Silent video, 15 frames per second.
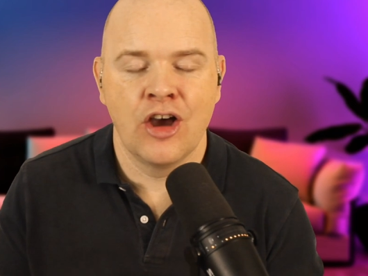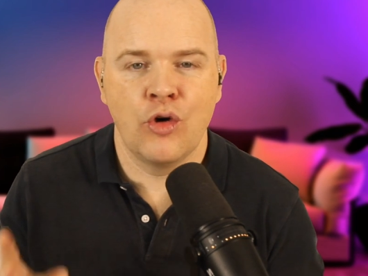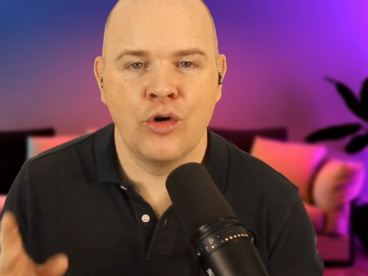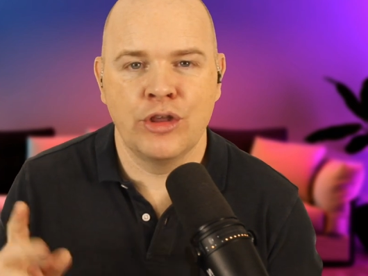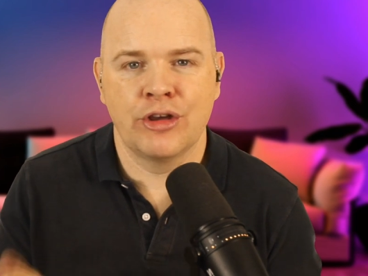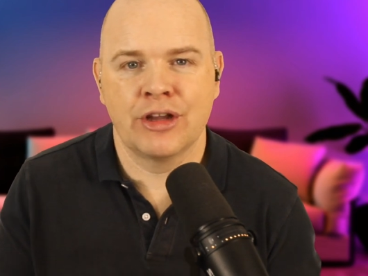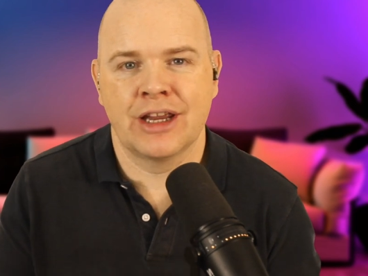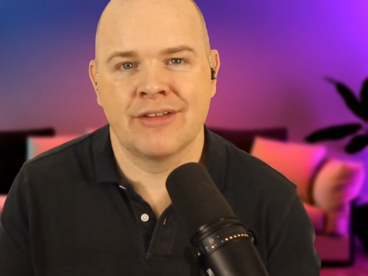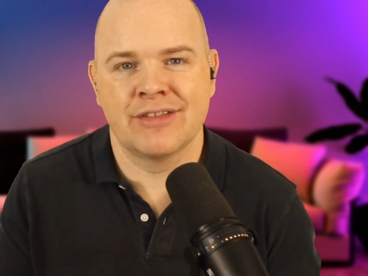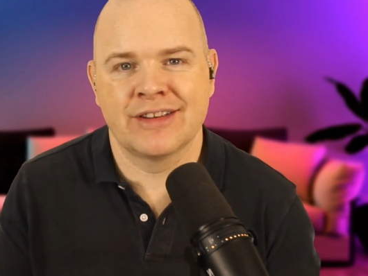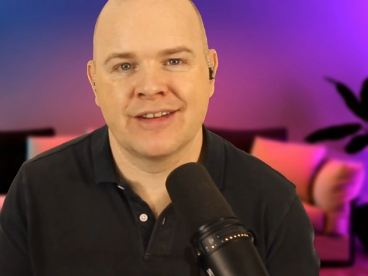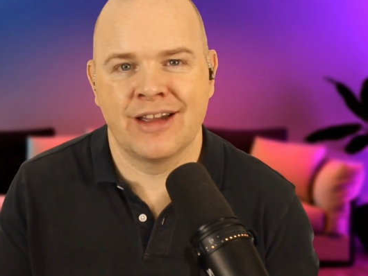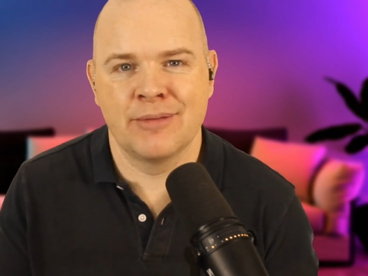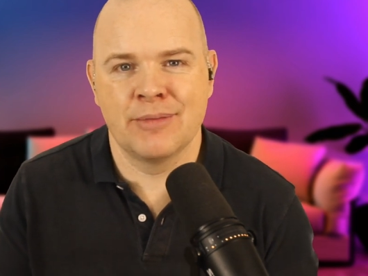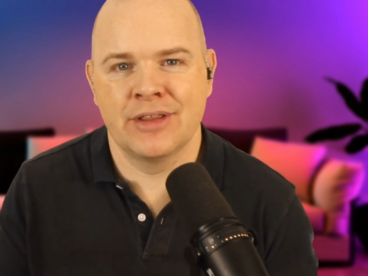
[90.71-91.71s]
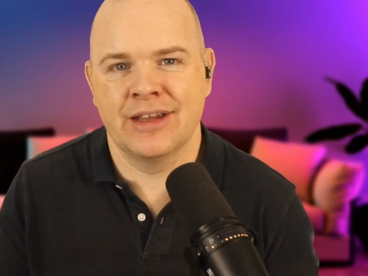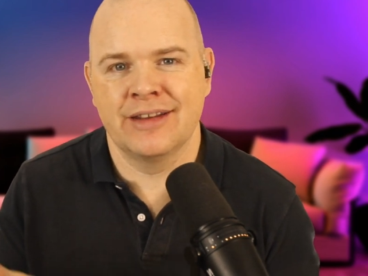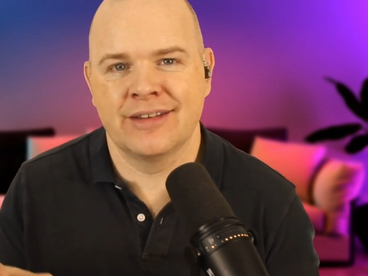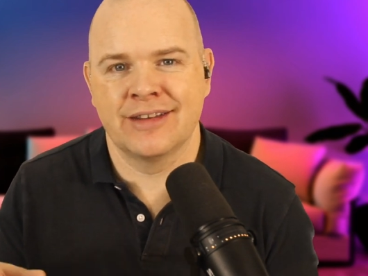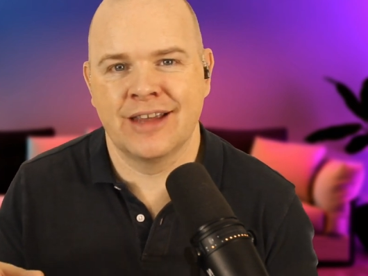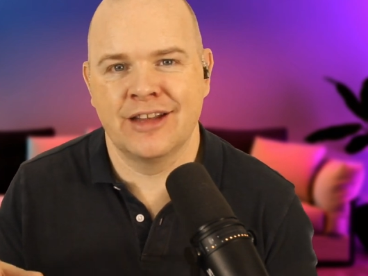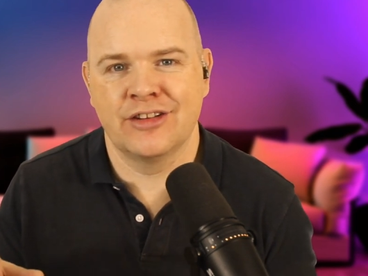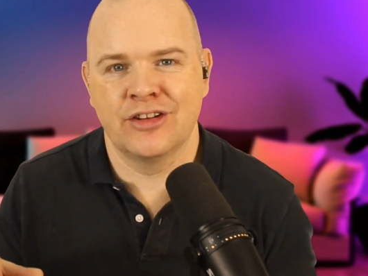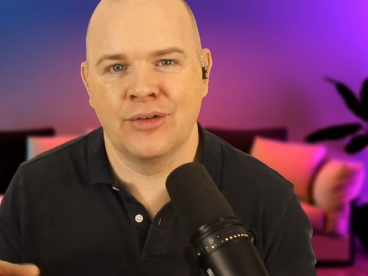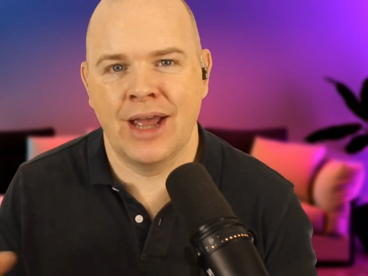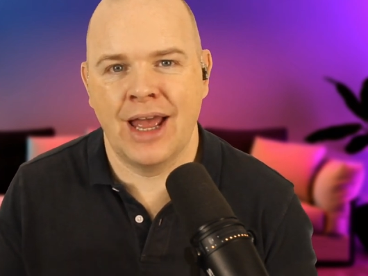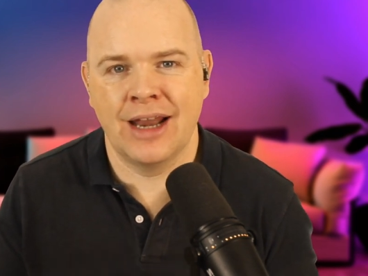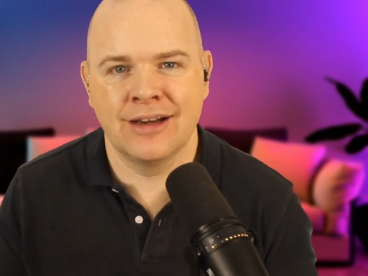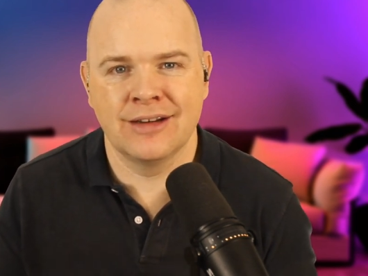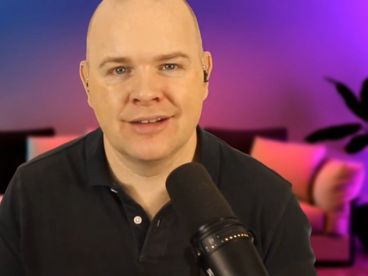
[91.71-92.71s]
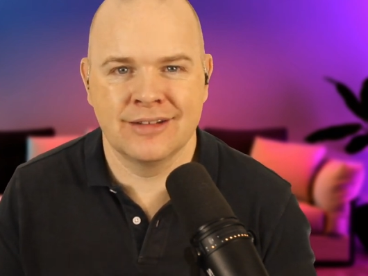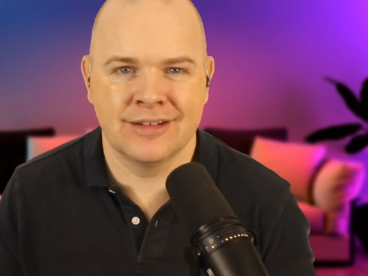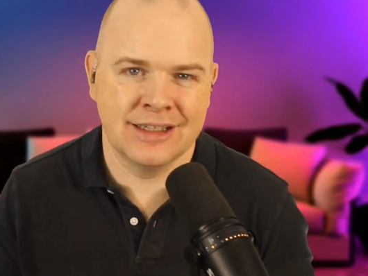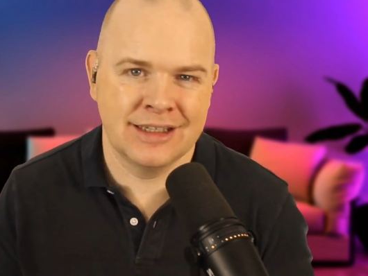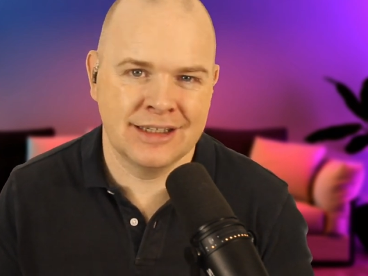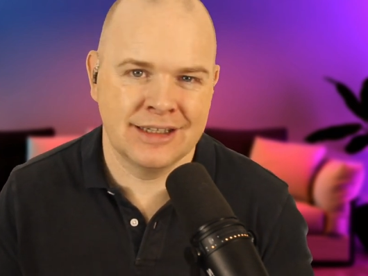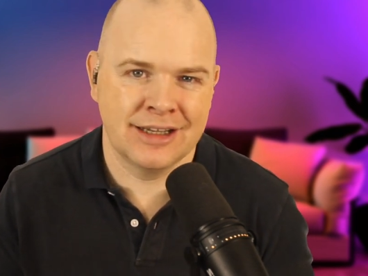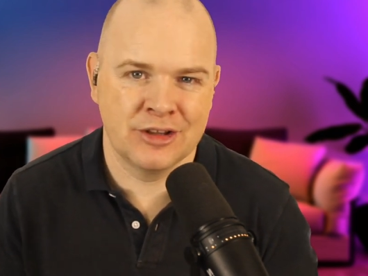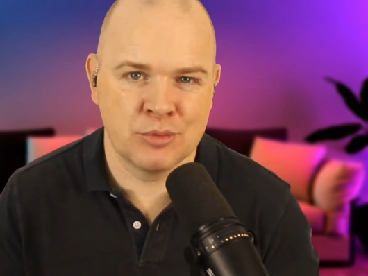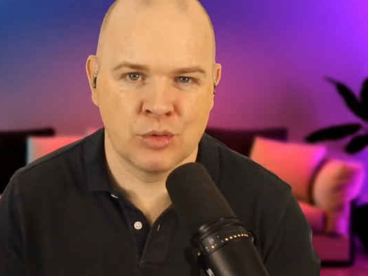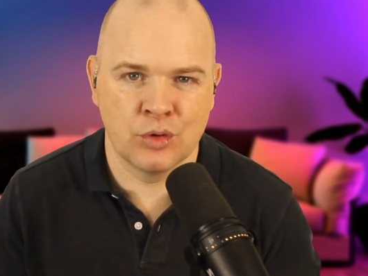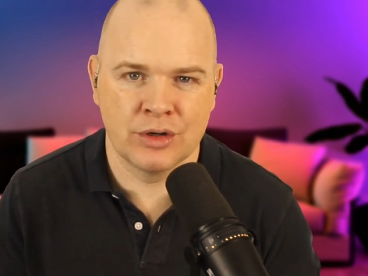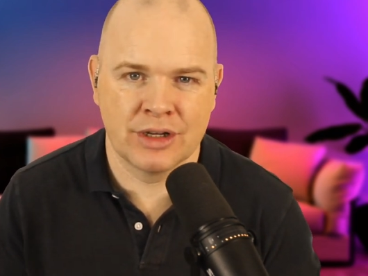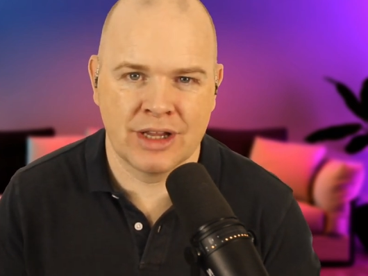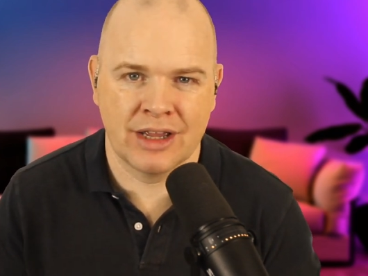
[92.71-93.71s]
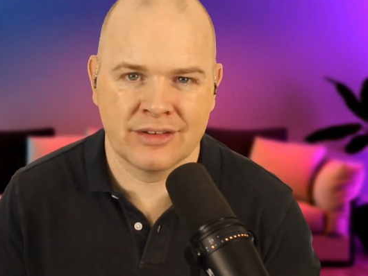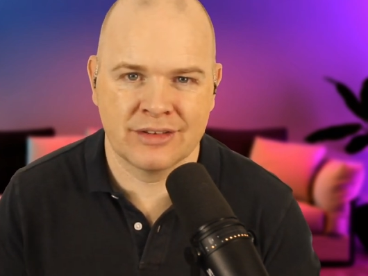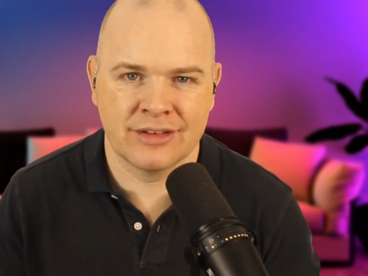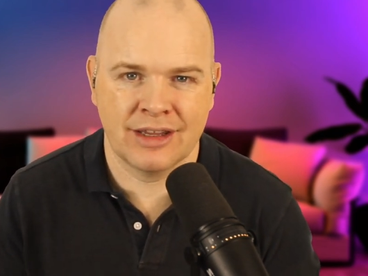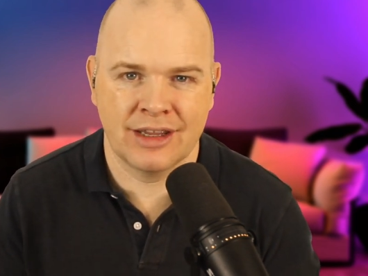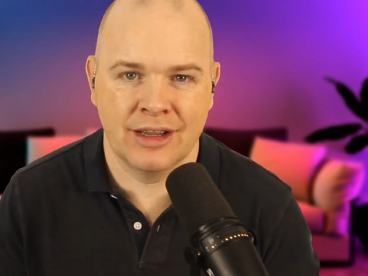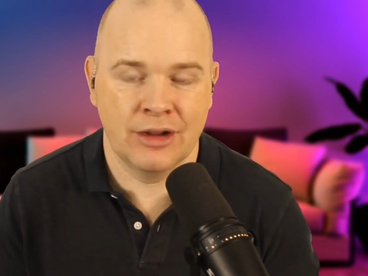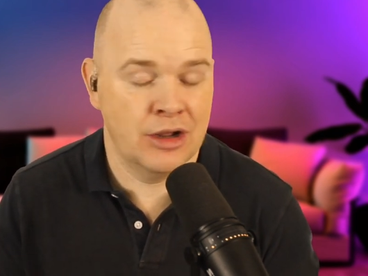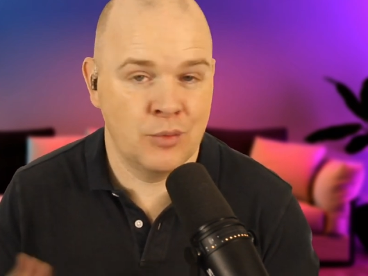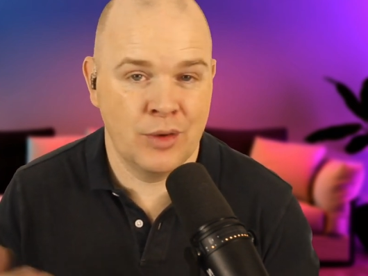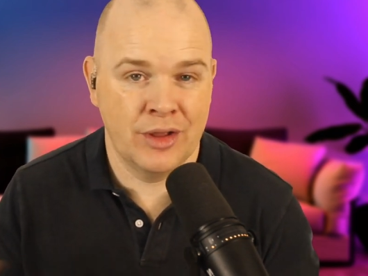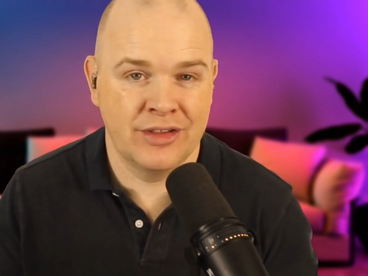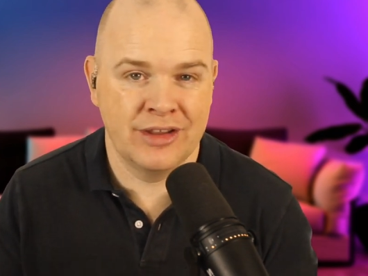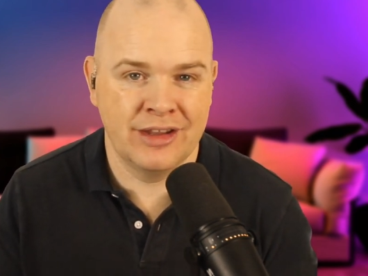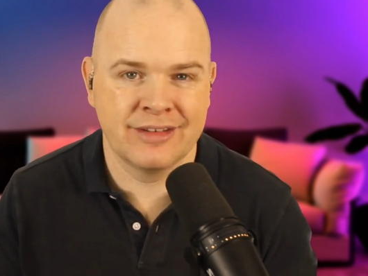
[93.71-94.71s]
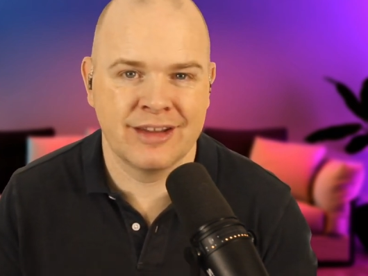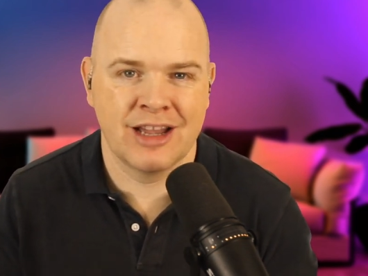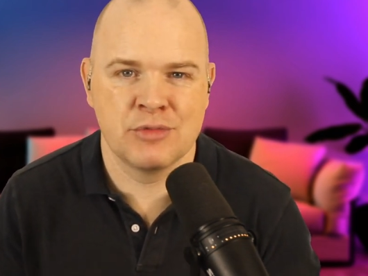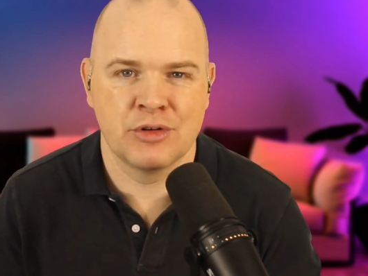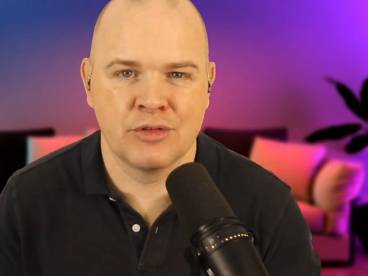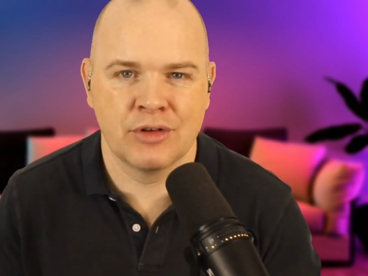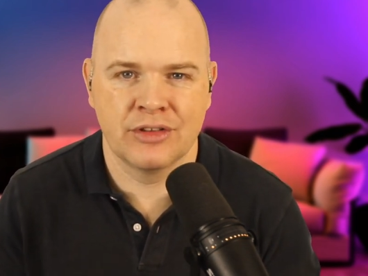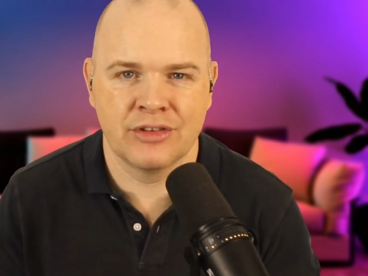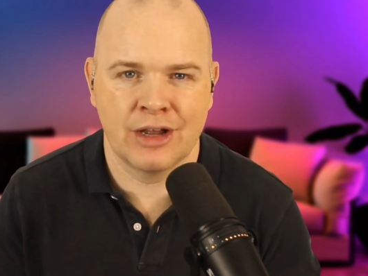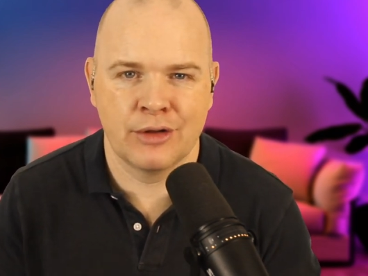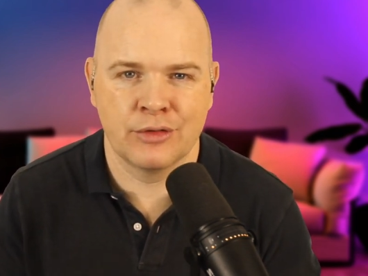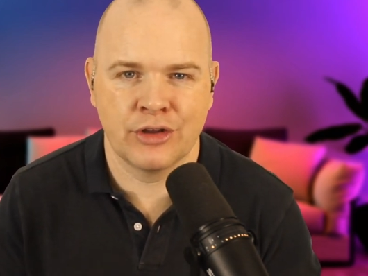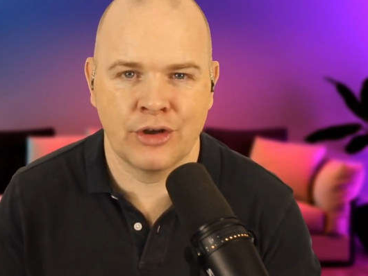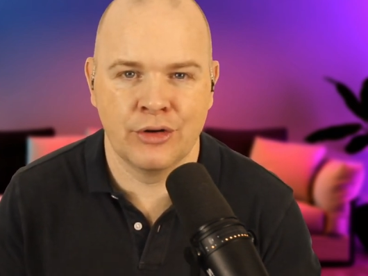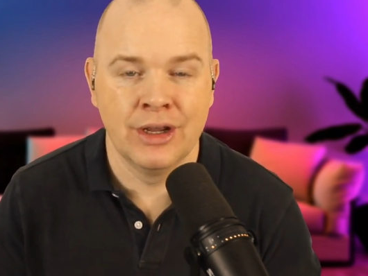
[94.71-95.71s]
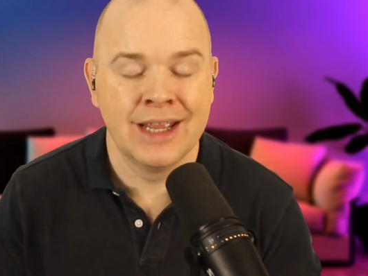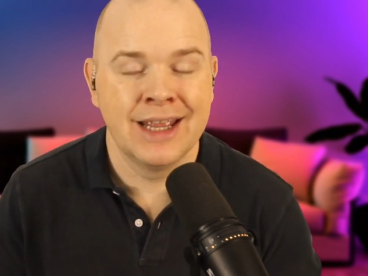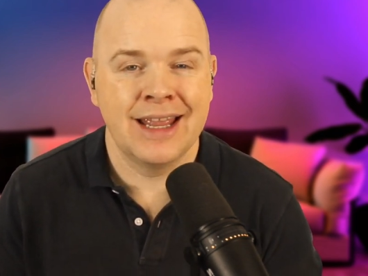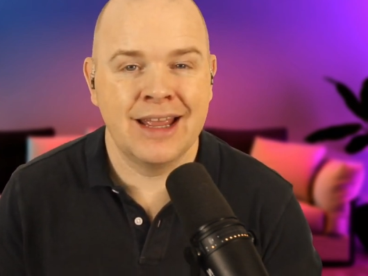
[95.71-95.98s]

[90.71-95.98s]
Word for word: or you could have a timer that is set to end the uh, the broadcast uh, when the timer runs out. So